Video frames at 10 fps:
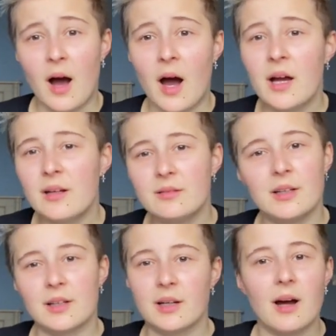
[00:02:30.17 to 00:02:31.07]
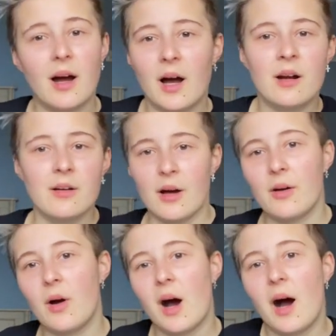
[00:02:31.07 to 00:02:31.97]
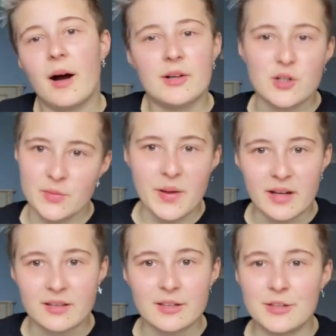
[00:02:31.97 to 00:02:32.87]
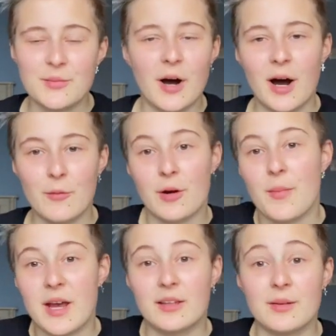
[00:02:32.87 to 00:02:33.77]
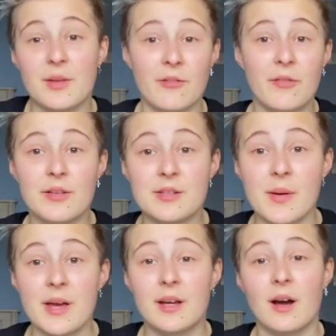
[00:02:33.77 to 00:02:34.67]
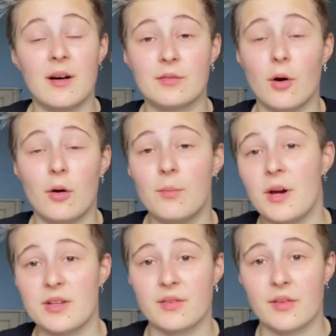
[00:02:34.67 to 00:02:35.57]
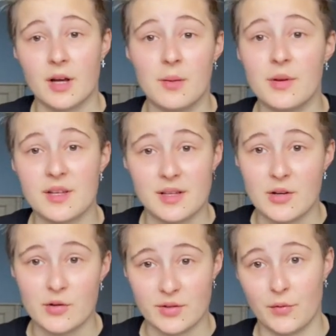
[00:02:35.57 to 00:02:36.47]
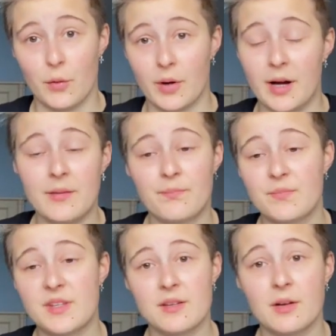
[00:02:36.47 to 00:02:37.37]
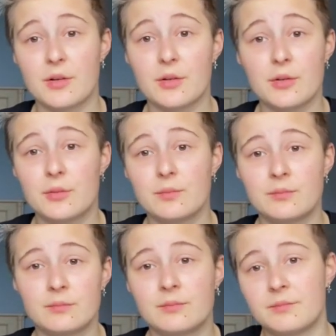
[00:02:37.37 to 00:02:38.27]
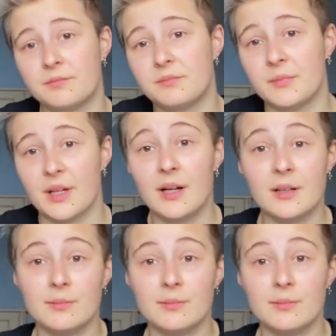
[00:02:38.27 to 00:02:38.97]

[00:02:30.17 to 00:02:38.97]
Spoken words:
I don't know. I just picked them. I want to make them. They're fun to make. I've got most of the cupboard essentials for it. So, yeah.